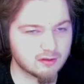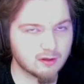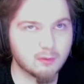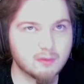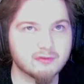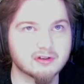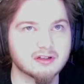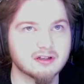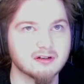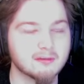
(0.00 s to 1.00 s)
go over
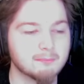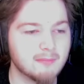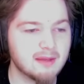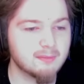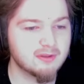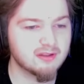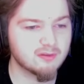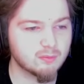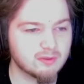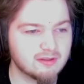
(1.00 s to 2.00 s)
here. Maybe
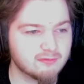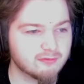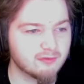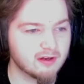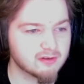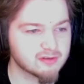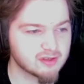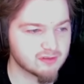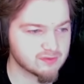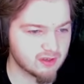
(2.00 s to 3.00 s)
we find
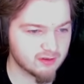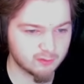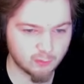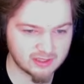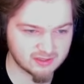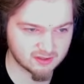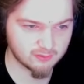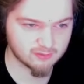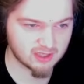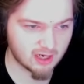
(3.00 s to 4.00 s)
ourselves another
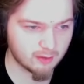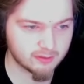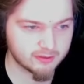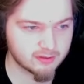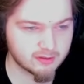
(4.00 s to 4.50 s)
Waystone tower,